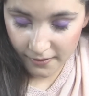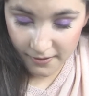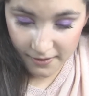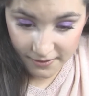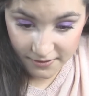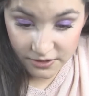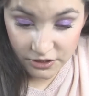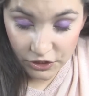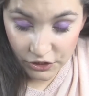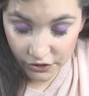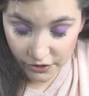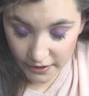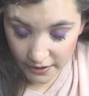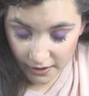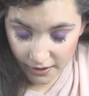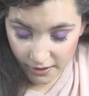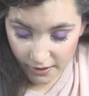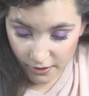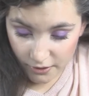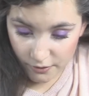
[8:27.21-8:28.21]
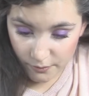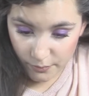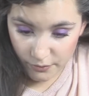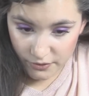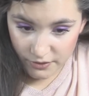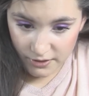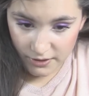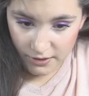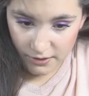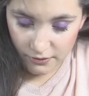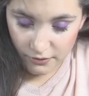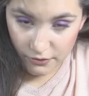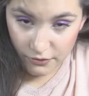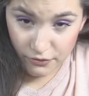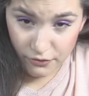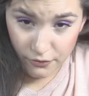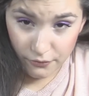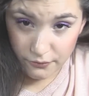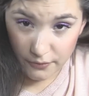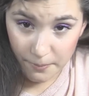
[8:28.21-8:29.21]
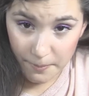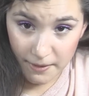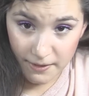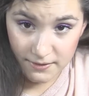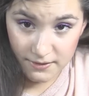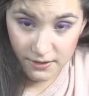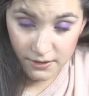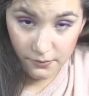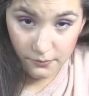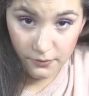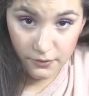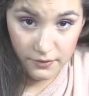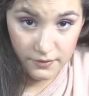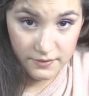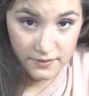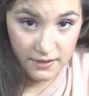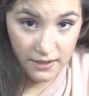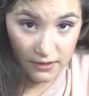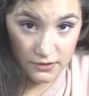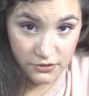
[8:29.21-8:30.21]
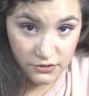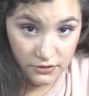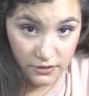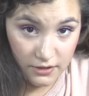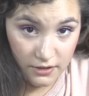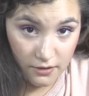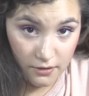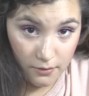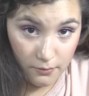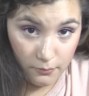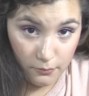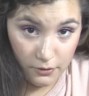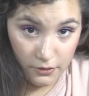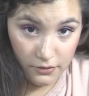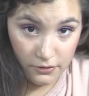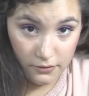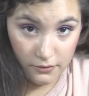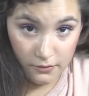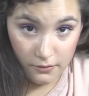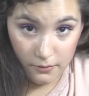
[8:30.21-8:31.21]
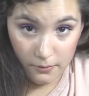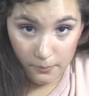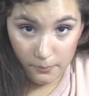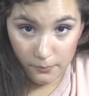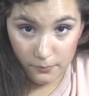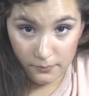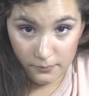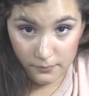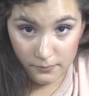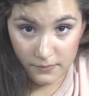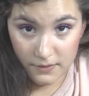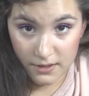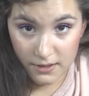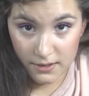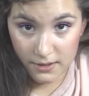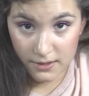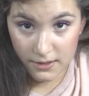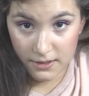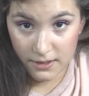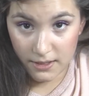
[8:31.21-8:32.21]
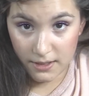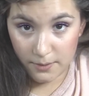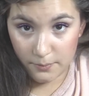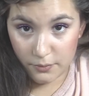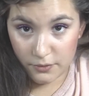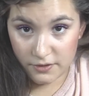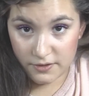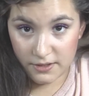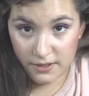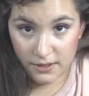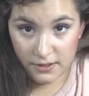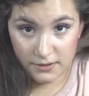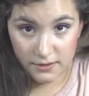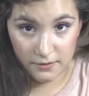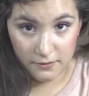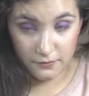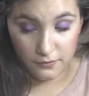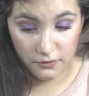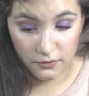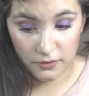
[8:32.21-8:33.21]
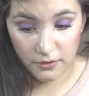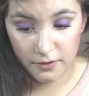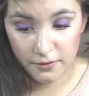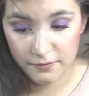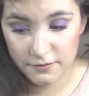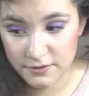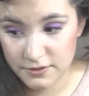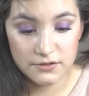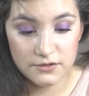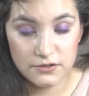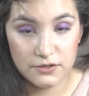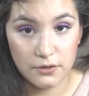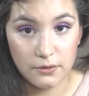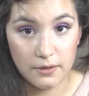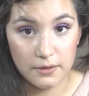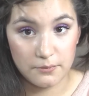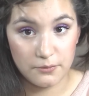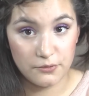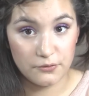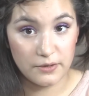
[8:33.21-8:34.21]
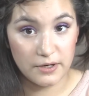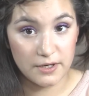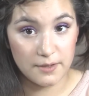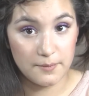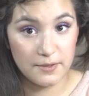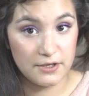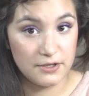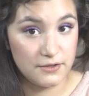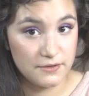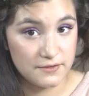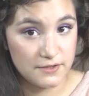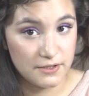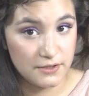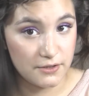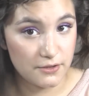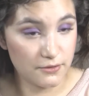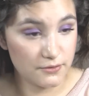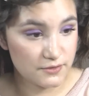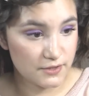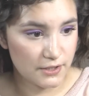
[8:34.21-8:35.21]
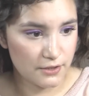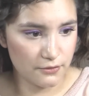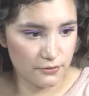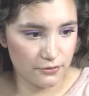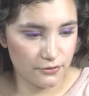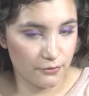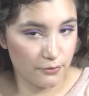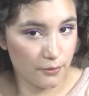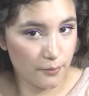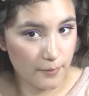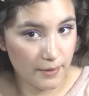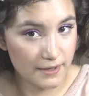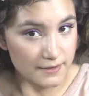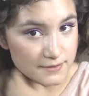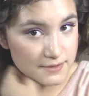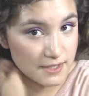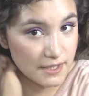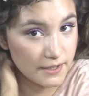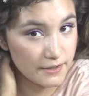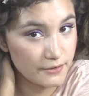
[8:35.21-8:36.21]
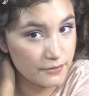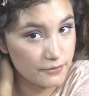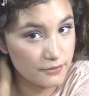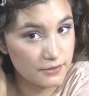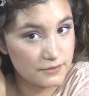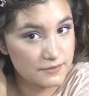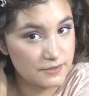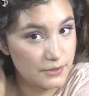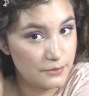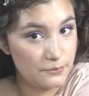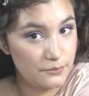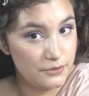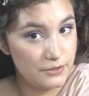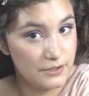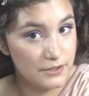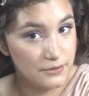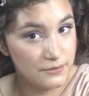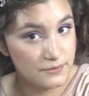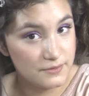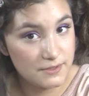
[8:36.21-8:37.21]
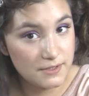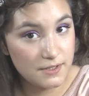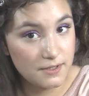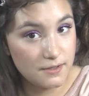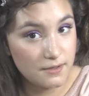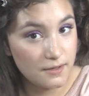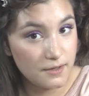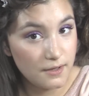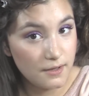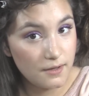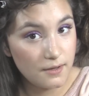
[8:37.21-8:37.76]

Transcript: This curling iron in particular, the Remington ones, actually come with heat protective gloves. So I would recommend using those. I don't know where mine's at, or else I would use it.